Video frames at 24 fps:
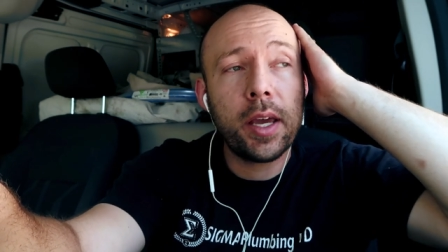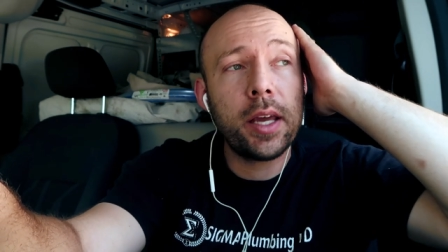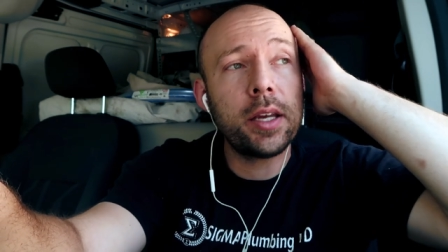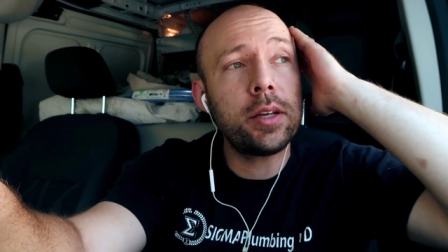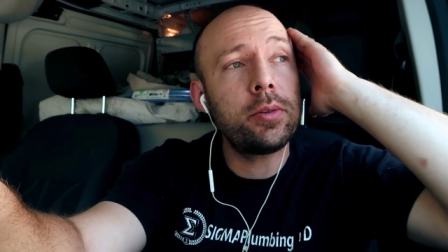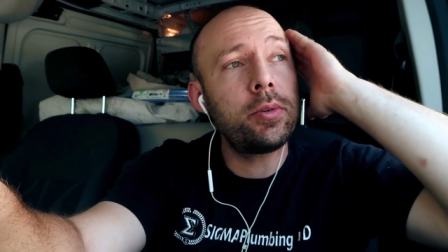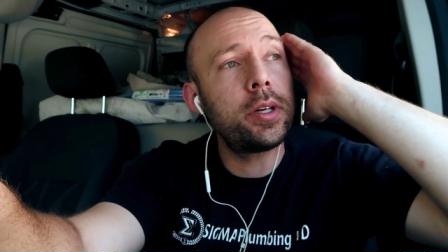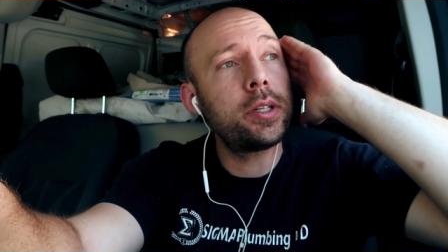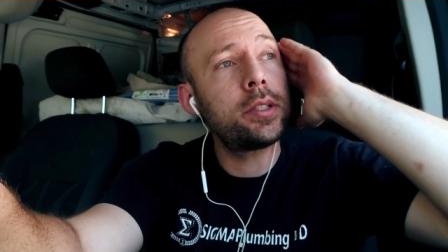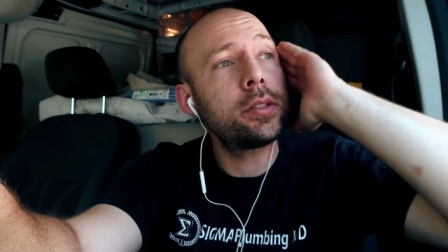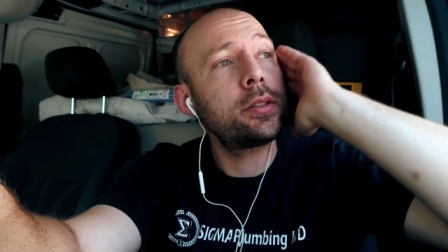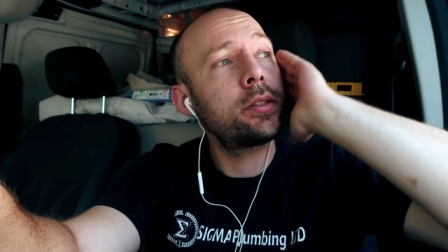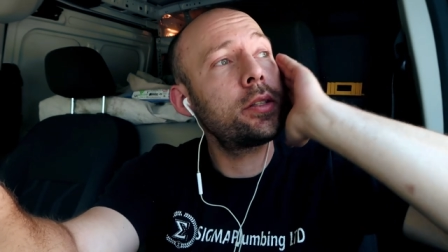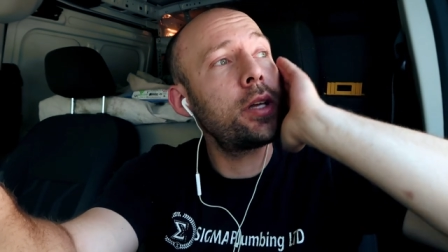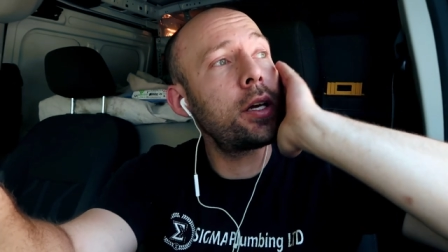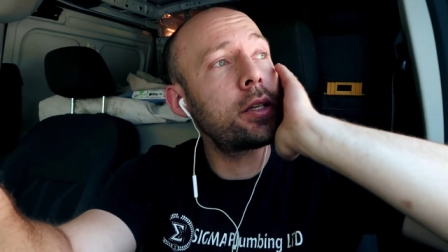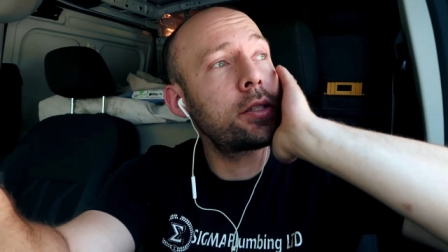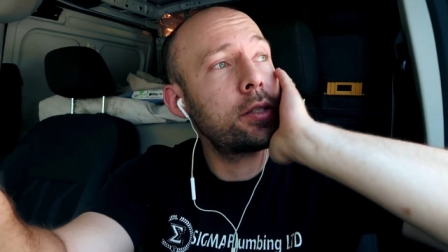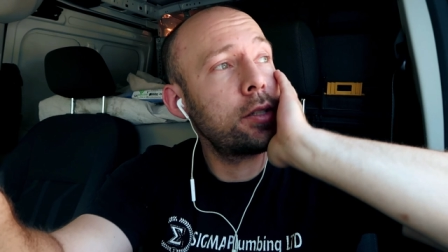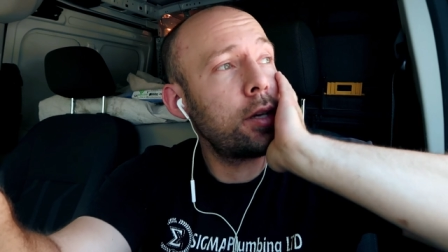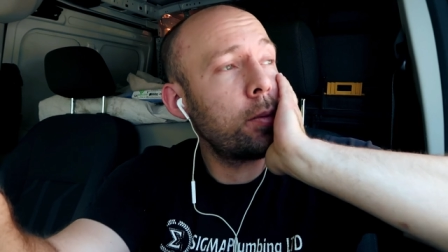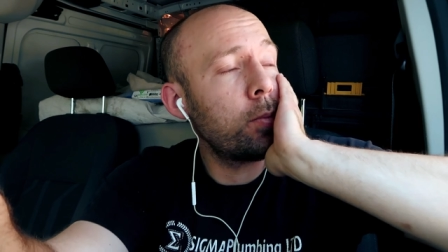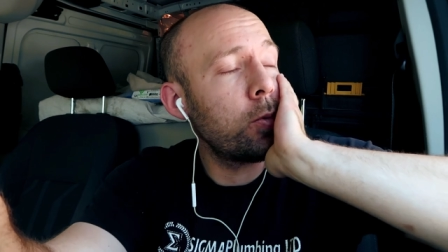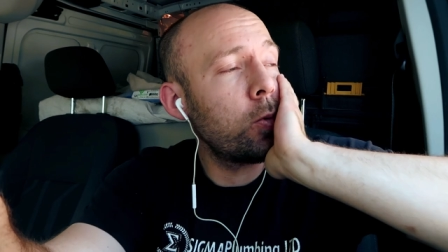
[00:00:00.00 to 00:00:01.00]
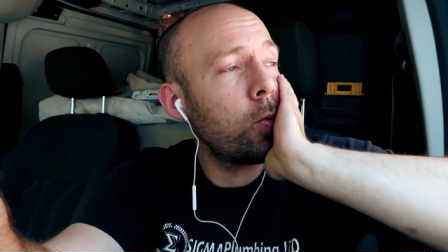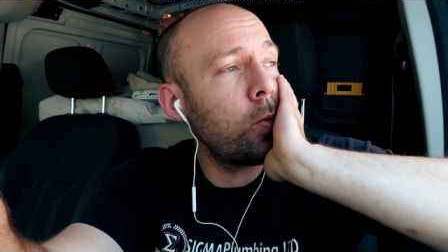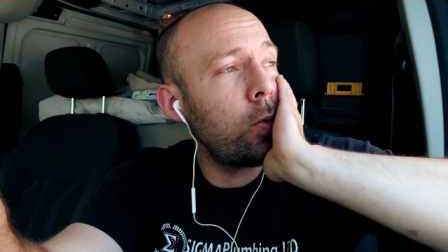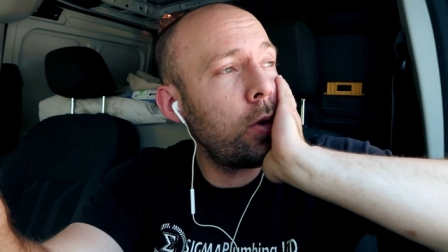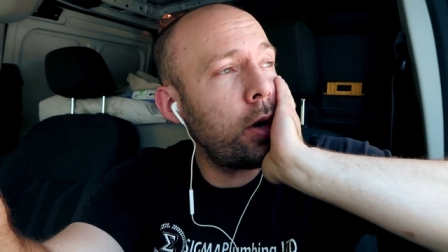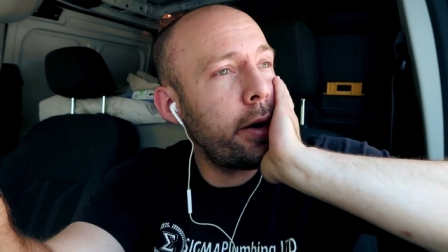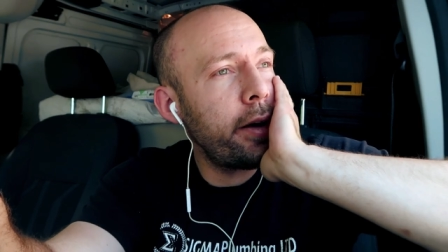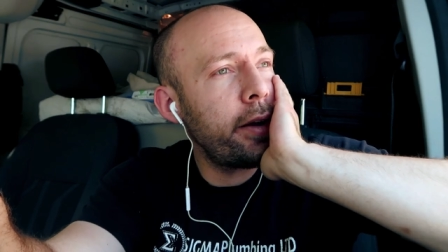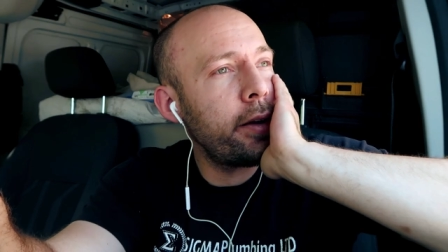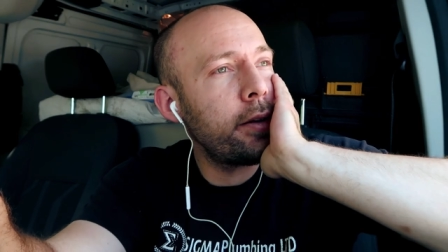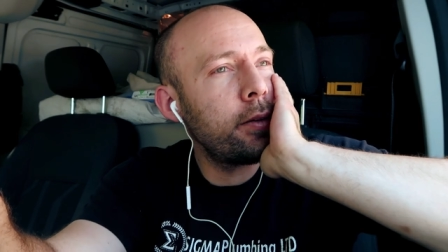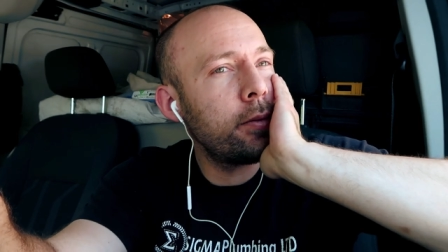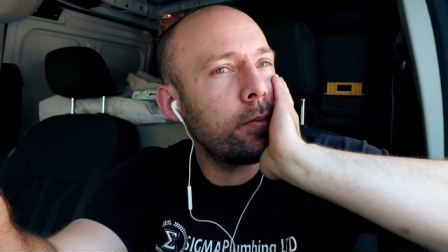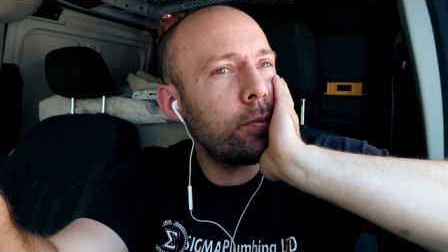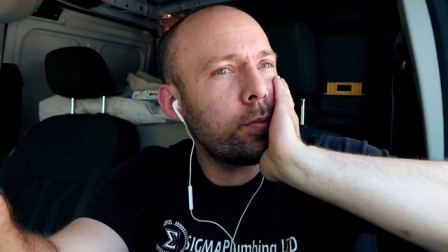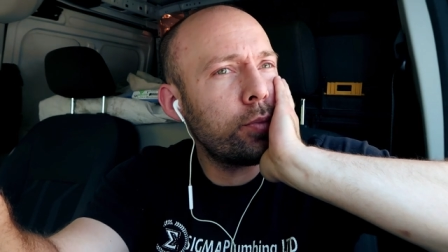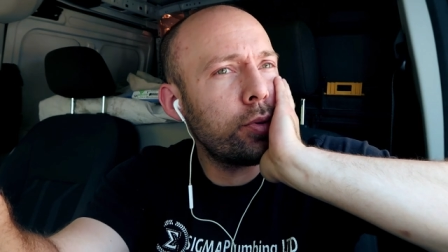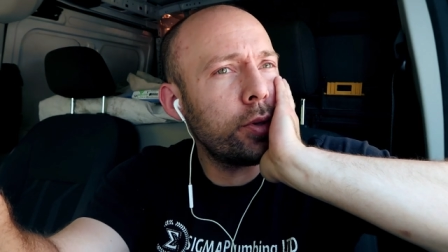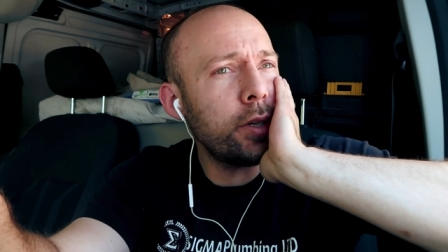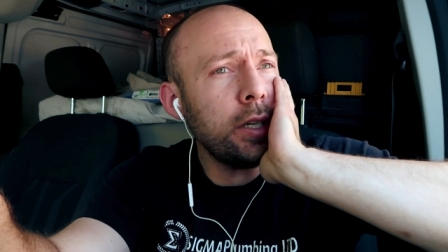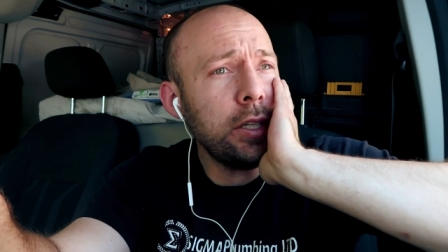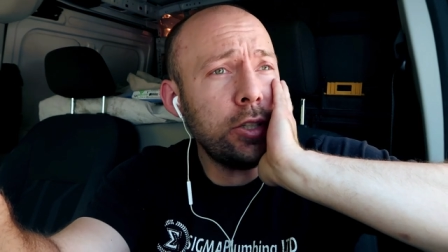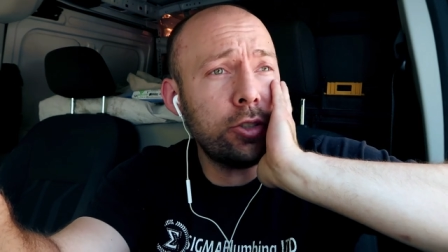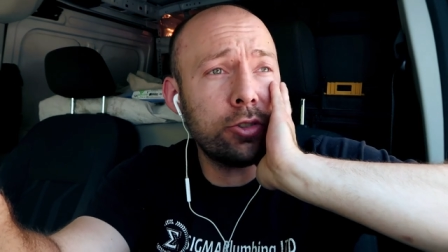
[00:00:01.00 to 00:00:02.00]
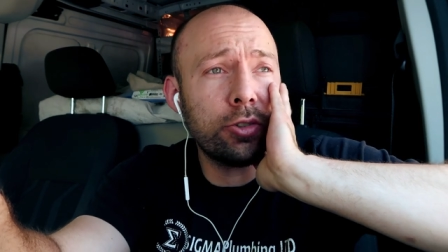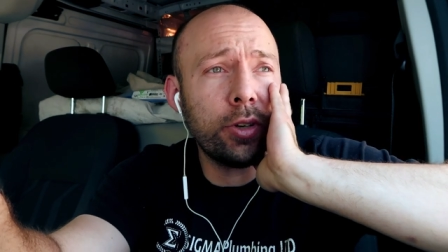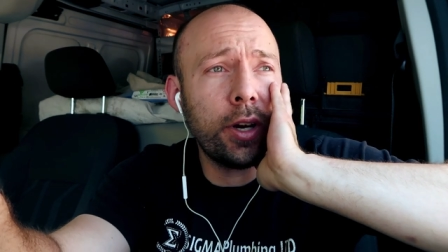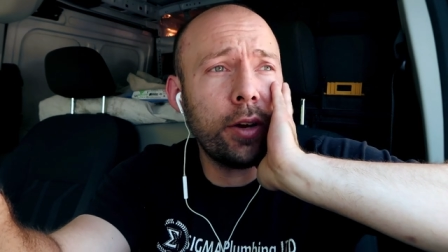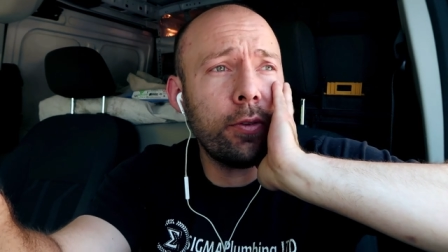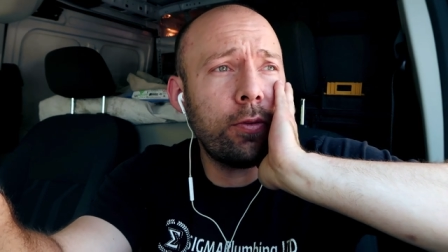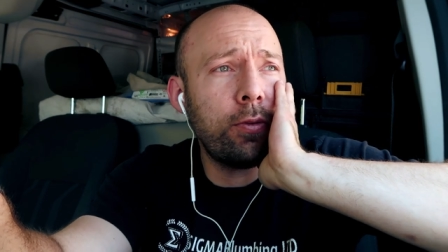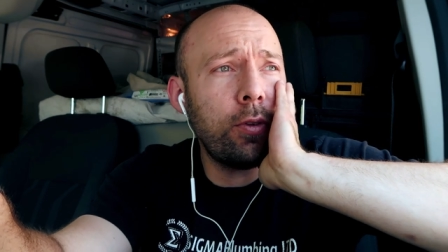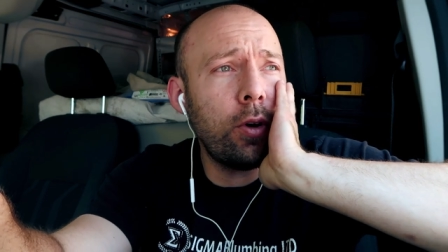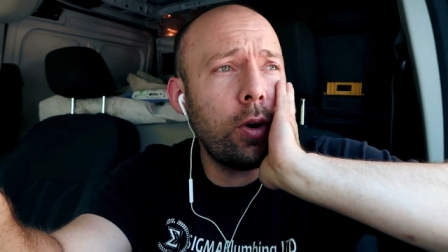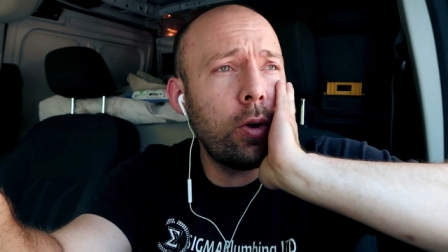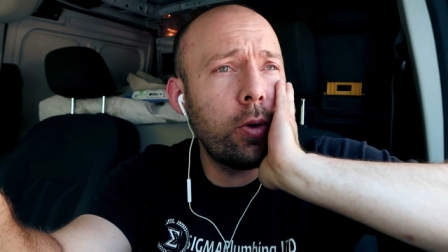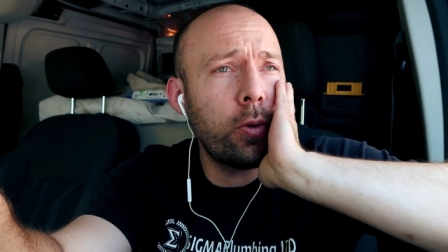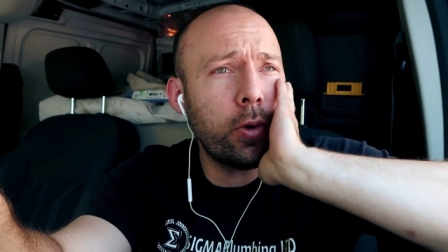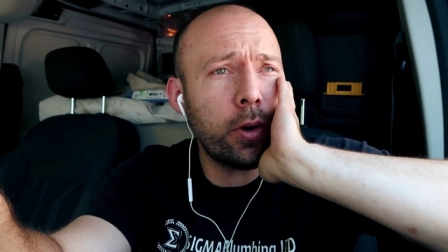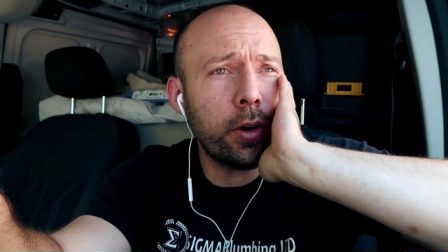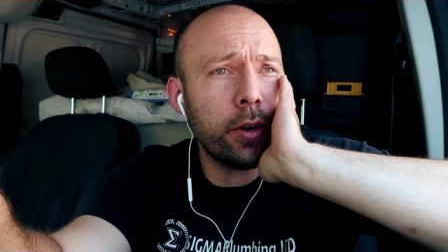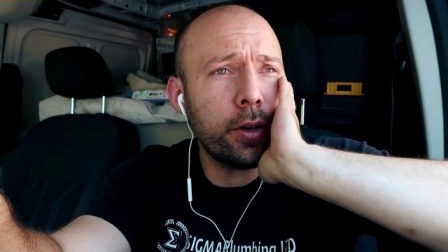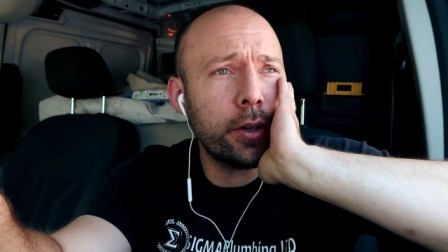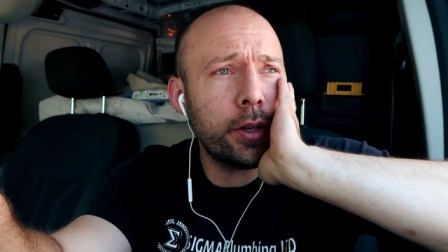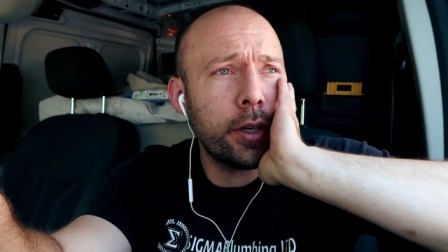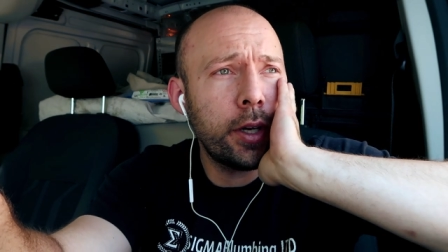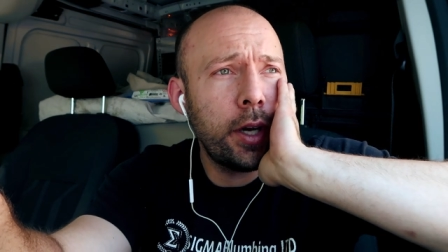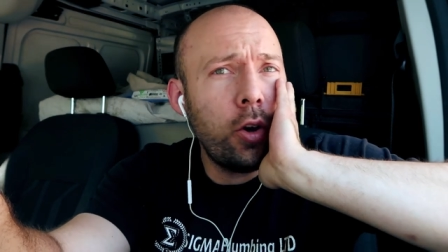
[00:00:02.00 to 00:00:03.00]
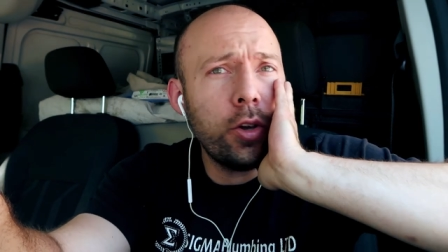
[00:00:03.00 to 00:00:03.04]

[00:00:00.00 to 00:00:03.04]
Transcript: anyways that's number one pretty straightforward